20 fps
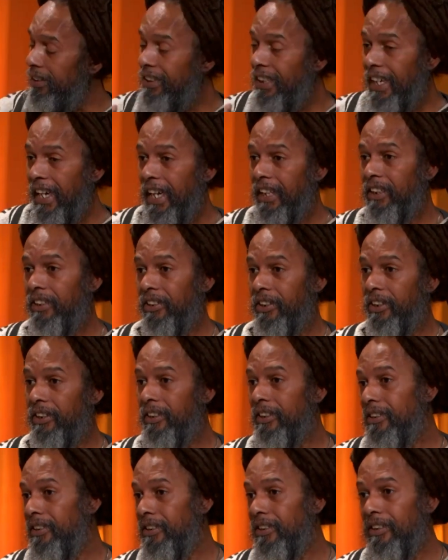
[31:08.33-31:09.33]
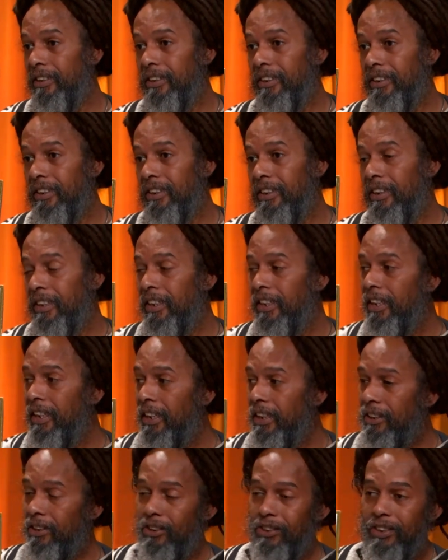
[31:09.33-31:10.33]
calendar
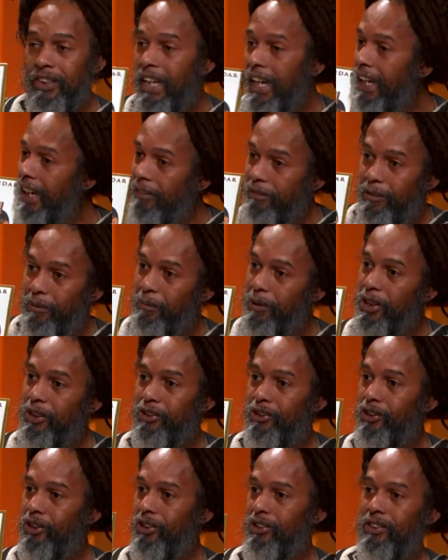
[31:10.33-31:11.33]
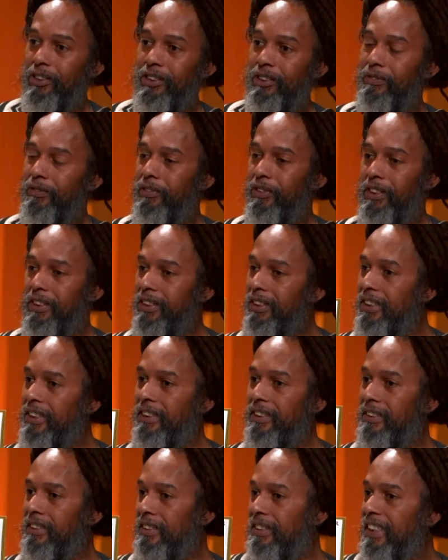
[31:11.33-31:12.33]
does not have to be adjusted for the
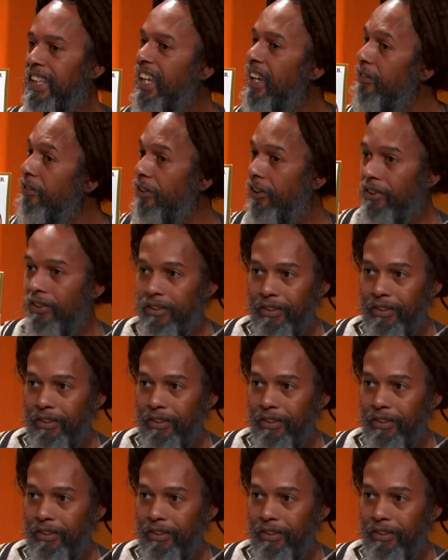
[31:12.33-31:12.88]
seasons ever.